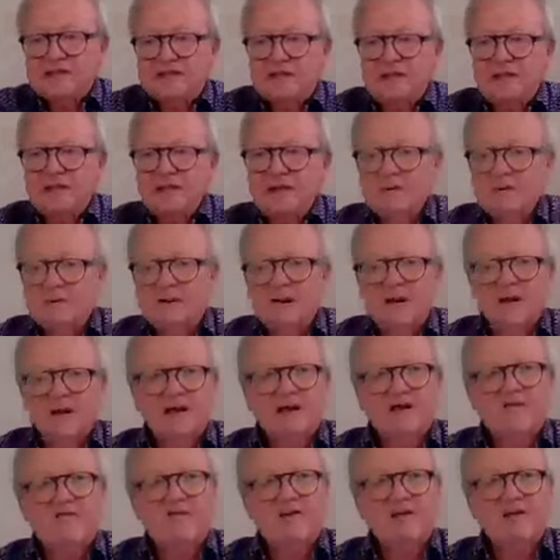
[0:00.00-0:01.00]
It's a little bit
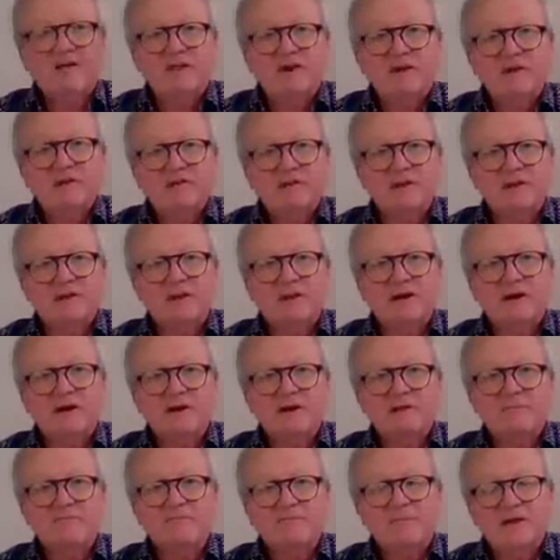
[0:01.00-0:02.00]
like a feather on the
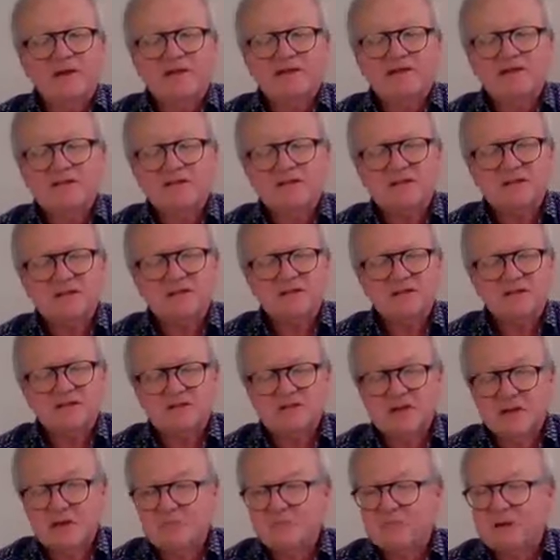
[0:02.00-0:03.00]
tongue. There's
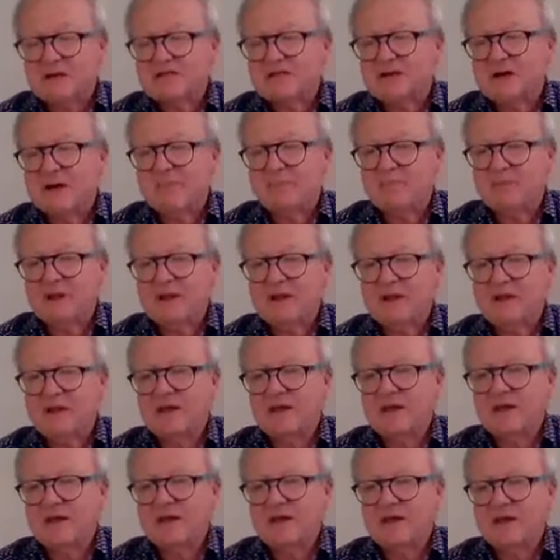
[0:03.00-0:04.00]
just so much
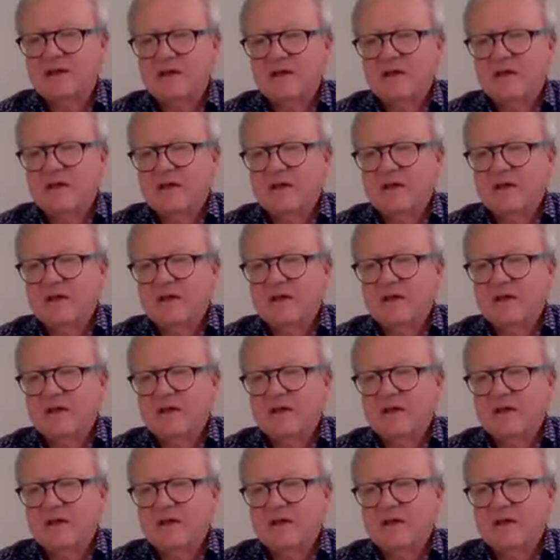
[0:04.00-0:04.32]
happening there.